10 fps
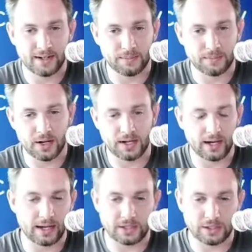So
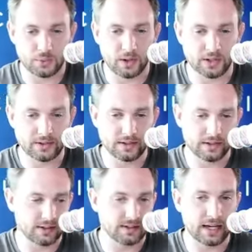I just wanted
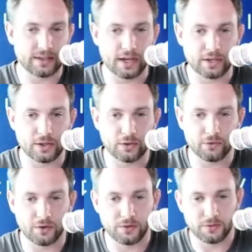to say thank you
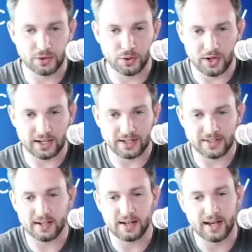for joining us
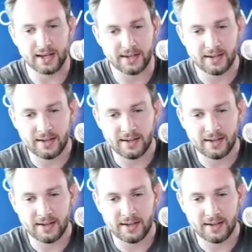today.